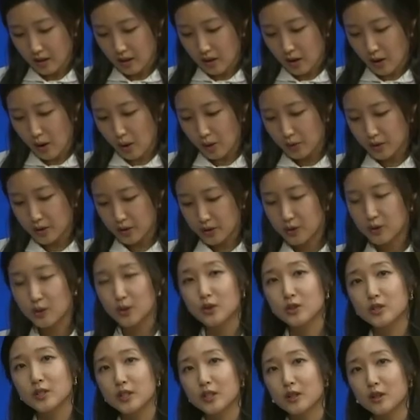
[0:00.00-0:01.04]
owners
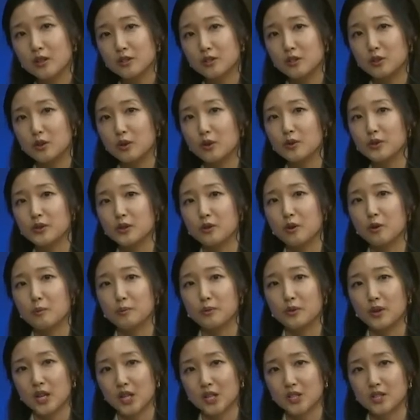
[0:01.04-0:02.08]
usually control the
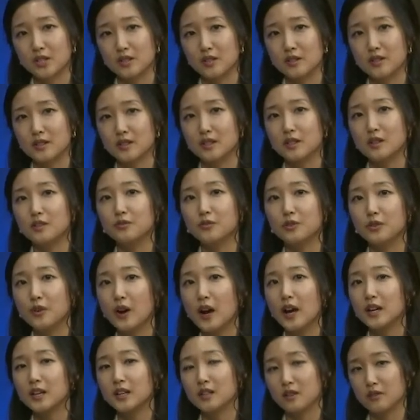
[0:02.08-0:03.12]
corporations in a
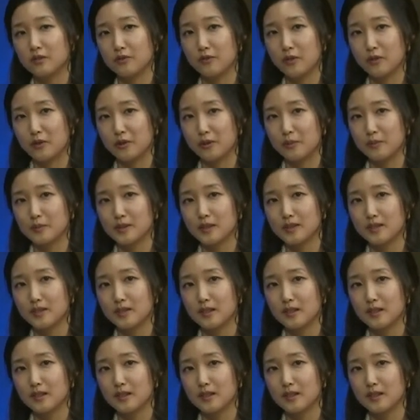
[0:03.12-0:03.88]
variety of forms.